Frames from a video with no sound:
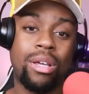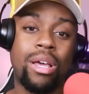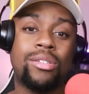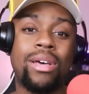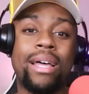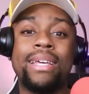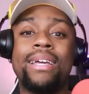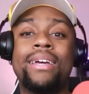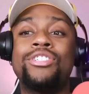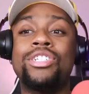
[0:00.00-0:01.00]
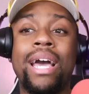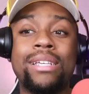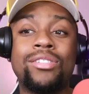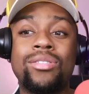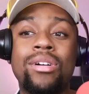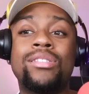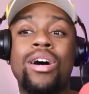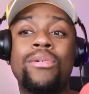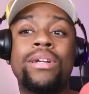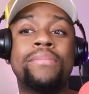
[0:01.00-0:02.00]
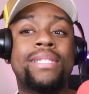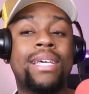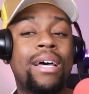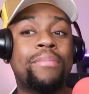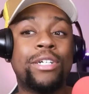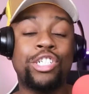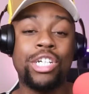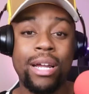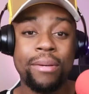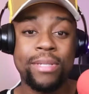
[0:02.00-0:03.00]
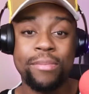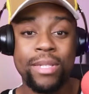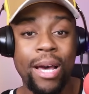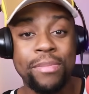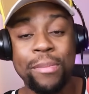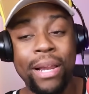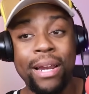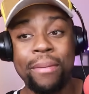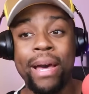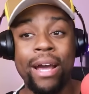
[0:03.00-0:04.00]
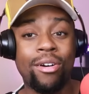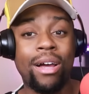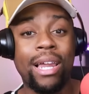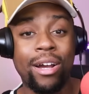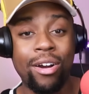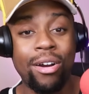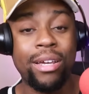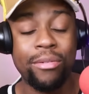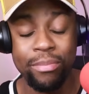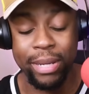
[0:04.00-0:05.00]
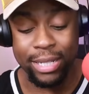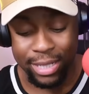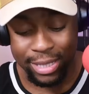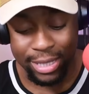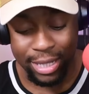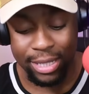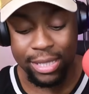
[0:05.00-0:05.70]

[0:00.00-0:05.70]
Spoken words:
So I think if she has a stern talk with him and tell him to shut up sometimes and play the background like Kirk and Mandices,